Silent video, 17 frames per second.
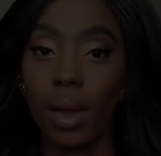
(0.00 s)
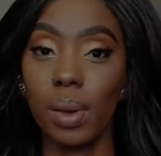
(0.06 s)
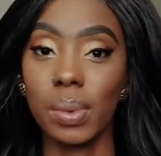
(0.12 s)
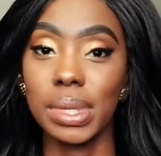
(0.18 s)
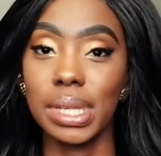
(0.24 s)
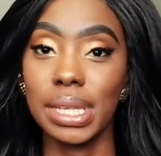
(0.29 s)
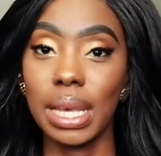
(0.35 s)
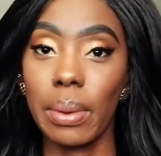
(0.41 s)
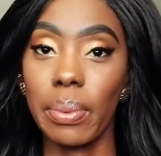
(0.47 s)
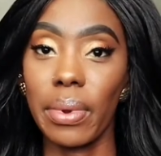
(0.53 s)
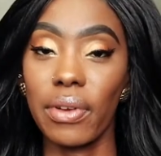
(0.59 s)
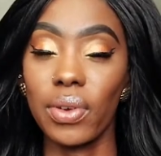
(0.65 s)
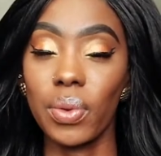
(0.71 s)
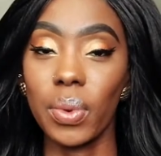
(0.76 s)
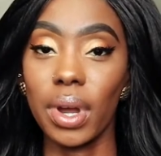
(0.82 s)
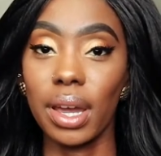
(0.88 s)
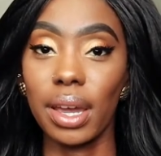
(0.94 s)
What's up,
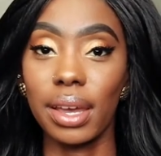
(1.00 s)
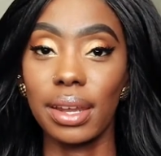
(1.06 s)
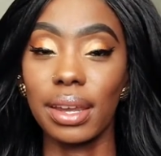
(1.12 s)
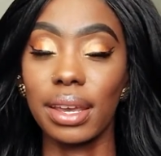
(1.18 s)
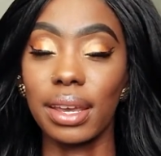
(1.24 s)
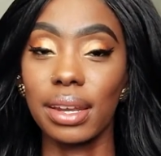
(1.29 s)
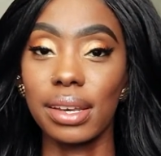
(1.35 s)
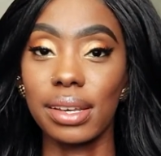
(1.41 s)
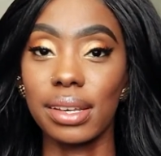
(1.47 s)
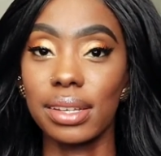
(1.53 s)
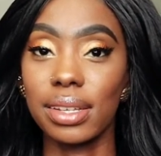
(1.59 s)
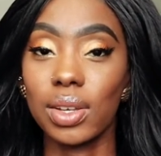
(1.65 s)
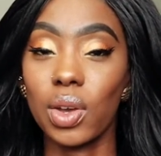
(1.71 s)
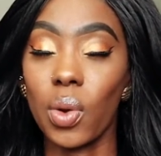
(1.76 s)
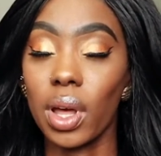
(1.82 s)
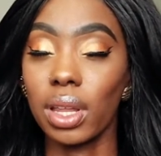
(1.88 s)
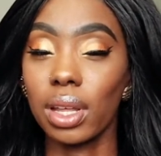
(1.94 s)
everyone? It
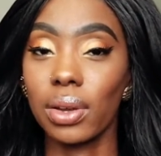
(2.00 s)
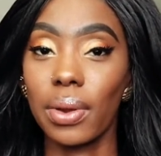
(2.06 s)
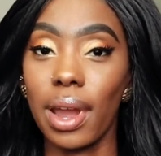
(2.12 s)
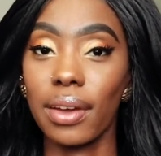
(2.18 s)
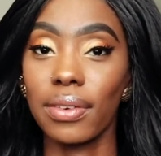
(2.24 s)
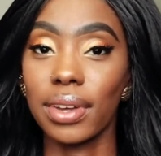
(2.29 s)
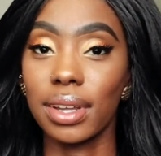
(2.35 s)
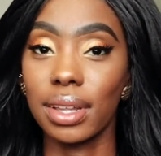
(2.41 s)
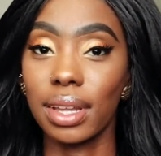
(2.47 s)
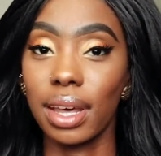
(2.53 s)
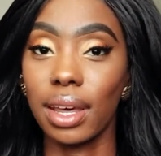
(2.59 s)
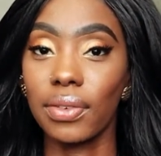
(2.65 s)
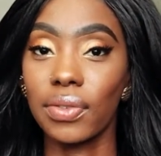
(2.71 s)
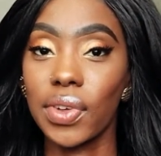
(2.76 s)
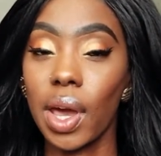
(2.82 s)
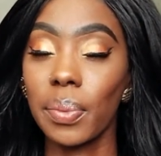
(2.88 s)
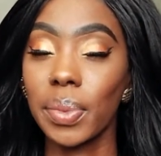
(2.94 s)
is Quella Graphic
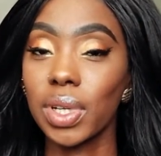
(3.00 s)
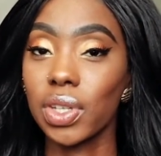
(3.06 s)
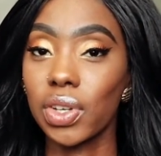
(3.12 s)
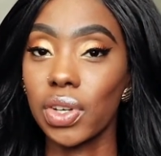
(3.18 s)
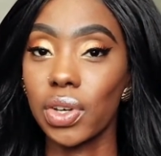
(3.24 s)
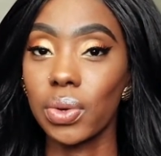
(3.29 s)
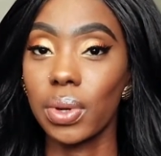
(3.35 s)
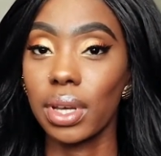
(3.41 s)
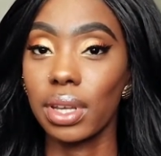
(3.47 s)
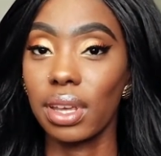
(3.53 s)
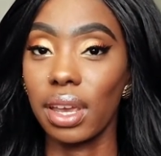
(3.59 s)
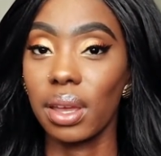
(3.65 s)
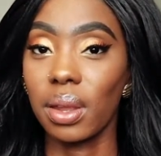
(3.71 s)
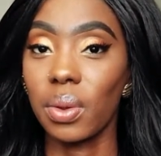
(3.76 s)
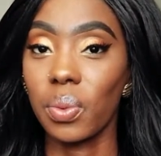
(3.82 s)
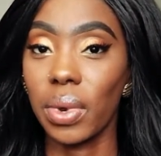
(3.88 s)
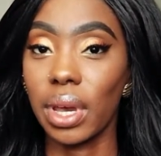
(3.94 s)
Love coming to you
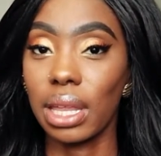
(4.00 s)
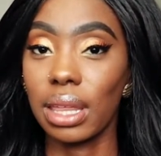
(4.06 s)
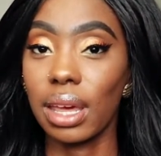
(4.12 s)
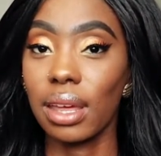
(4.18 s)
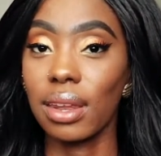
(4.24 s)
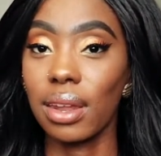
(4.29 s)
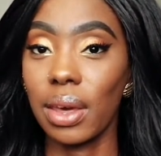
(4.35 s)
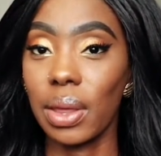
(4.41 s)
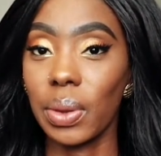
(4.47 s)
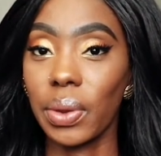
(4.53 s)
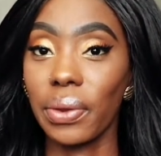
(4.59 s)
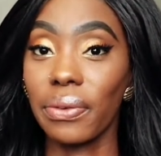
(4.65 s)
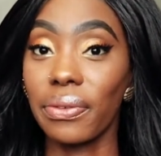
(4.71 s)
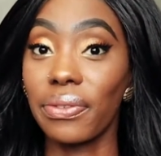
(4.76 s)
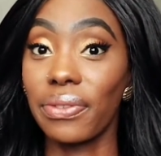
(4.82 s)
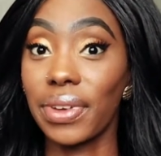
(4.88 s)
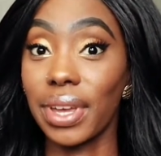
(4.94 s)
again with
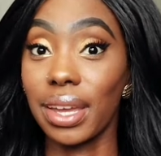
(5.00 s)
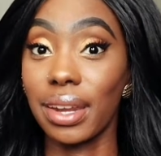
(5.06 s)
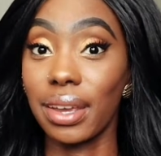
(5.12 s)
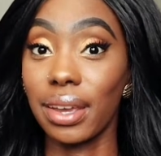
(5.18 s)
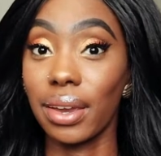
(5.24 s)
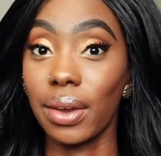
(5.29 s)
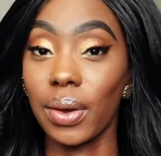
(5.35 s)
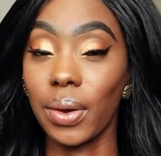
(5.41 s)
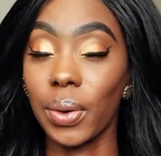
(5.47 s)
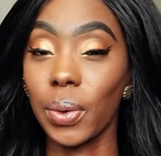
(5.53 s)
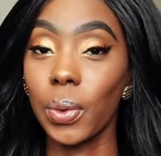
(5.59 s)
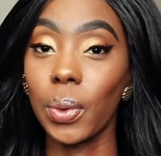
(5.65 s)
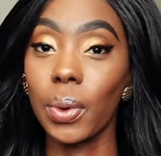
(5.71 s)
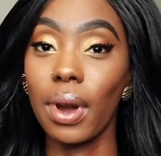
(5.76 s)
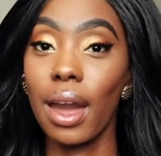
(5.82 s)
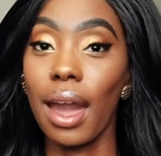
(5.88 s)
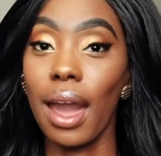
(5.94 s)
another
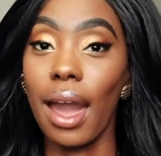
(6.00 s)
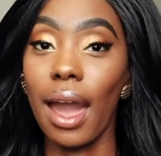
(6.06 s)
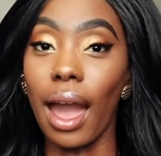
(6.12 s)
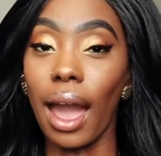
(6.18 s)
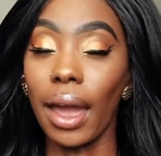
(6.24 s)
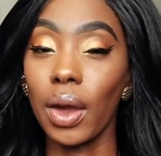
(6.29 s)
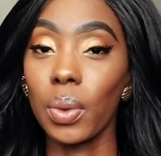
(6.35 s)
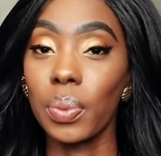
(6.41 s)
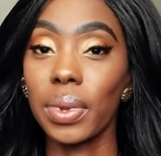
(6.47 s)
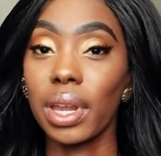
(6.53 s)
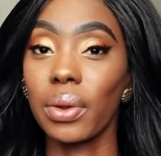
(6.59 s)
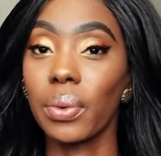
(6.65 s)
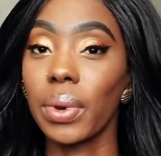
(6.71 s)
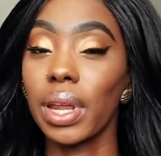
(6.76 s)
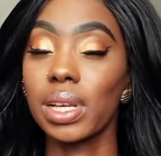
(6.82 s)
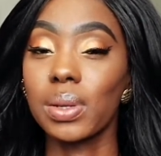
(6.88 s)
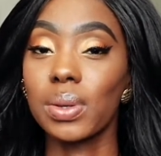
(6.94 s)
video. I hope that
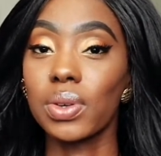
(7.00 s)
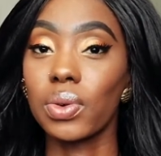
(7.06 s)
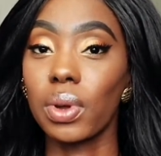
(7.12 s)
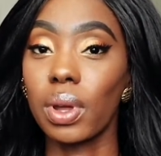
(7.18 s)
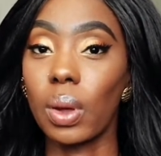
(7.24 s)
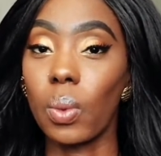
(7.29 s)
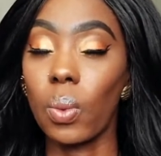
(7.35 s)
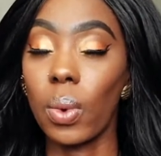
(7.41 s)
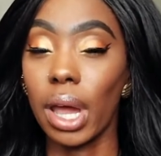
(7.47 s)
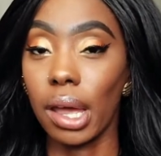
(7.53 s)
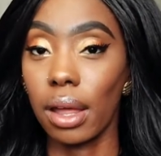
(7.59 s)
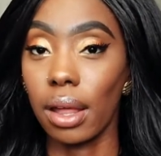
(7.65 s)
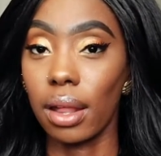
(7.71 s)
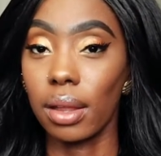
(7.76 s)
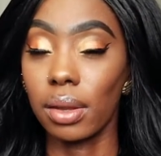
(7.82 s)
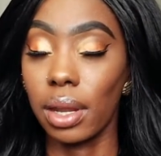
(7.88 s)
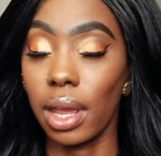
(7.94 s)
everyone has been doing
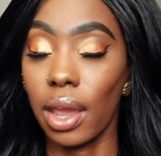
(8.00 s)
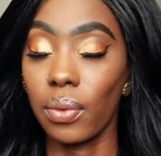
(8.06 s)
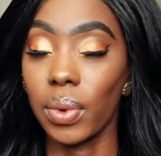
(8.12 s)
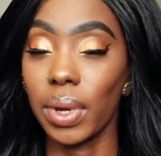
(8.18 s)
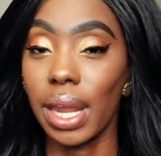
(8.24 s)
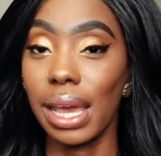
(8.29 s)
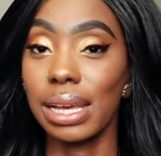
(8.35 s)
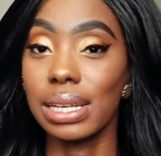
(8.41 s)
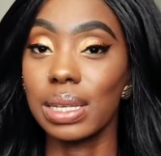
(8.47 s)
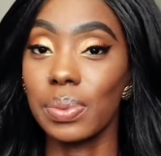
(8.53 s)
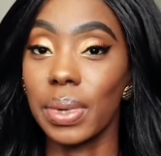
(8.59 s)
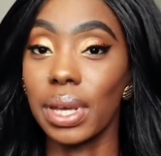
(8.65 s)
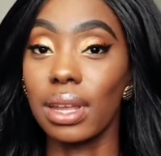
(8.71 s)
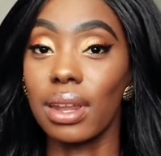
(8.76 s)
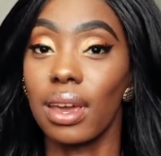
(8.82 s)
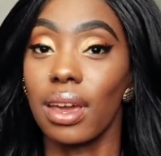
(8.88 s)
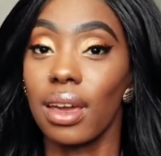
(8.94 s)
well and everyone has
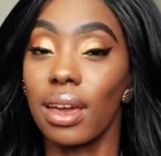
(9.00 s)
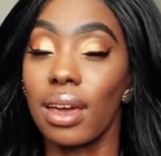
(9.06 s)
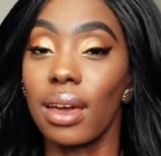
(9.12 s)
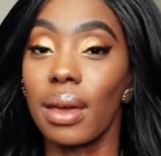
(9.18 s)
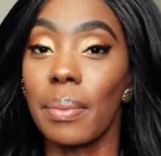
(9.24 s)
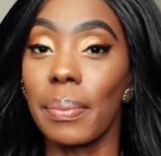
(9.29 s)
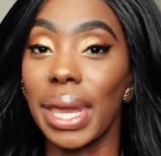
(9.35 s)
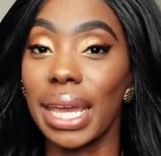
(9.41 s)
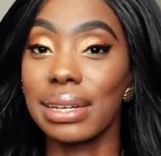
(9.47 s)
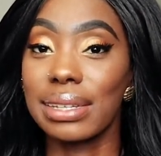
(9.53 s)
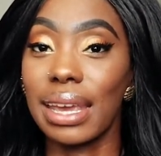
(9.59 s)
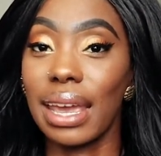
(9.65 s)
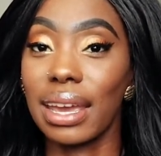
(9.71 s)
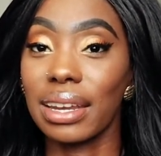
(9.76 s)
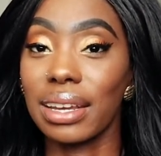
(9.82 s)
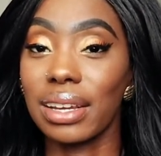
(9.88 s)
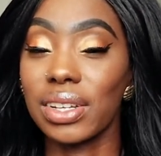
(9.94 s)
been
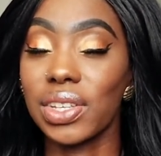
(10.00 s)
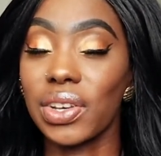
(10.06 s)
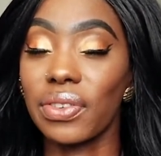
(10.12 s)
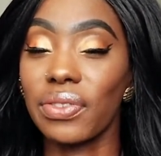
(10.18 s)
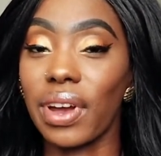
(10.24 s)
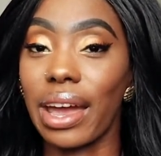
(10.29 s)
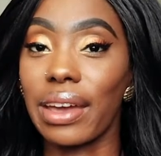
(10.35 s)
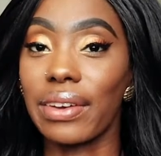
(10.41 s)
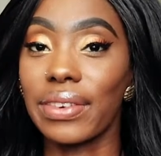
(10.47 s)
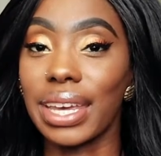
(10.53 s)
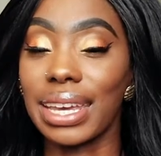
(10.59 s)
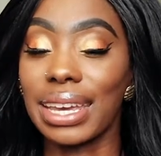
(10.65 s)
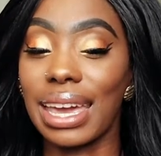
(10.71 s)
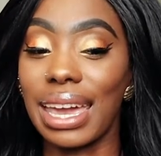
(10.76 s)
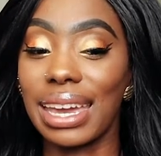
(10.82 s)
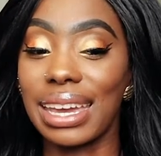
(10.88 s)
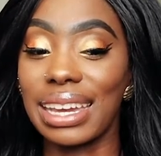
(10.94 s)
maintaining,
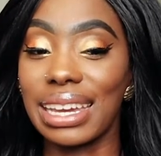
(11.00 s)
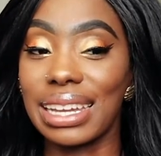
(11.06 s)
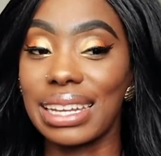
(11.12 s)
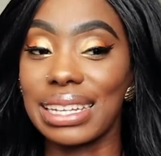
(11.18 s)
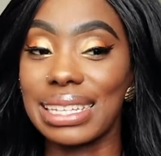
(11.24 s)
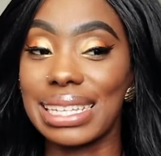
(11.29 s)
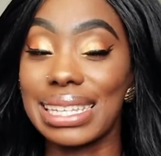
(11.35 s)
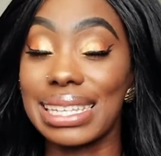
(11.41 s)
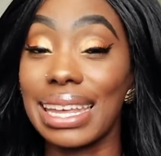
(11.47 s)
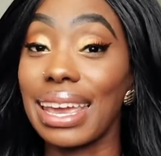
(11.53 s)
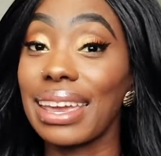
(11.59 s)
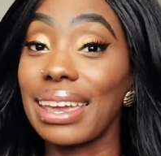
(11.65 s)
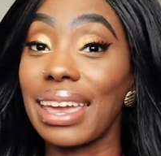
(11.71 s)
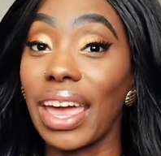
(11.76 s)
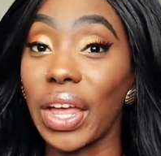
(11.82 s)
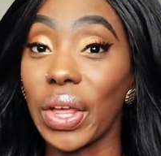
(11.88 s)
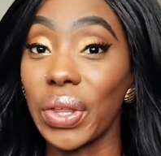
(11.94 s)
surviving, and
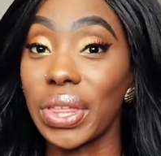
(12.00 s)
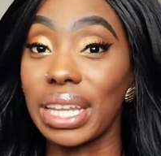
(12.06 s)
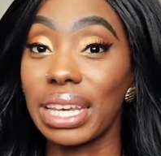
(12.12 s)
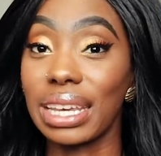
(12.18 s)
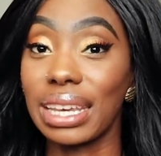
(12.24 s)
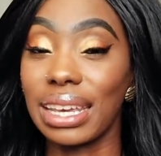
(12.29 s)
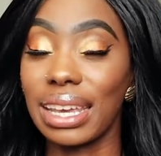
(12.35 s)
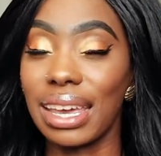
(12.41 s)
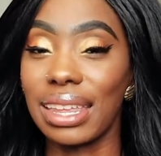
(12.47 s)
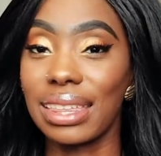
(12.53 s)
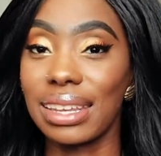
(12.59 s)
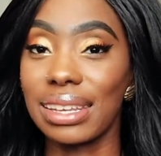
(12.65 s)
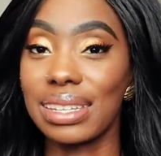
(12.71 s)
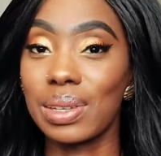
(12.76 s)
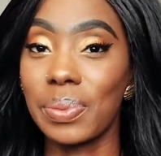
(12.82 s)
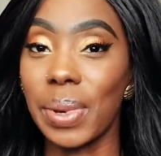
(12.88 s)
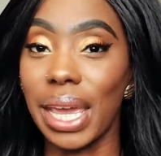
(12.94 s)
staying healthy in
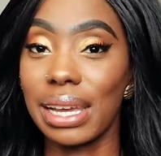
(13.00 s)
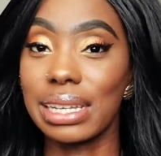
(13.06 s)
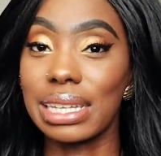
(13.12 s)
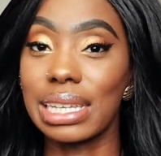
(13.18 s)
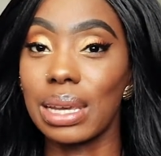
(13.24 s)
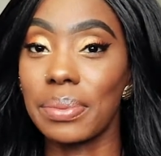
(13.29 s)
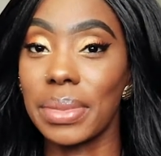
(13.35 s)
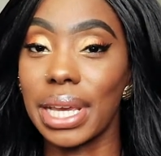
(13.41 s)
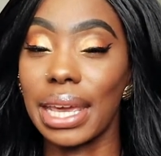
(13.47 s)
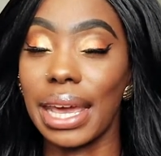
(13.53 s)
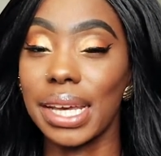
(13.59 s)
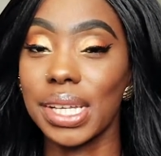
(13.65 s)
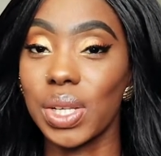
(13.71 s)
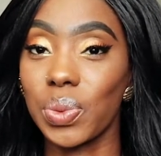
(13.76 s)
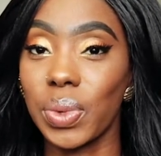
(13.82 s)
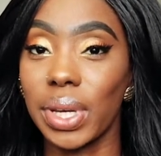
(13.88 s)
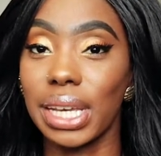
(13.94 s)
this pandemic
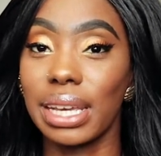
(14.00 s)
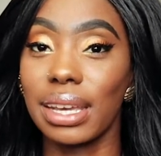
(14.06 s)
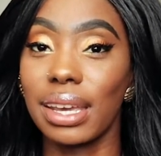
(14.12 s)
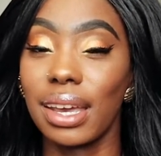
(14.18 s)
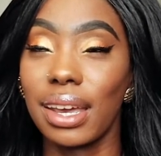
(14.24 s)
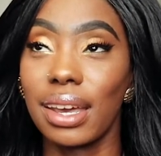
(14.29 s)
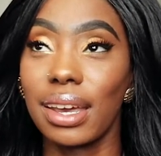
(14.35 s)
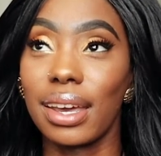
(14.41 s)
as we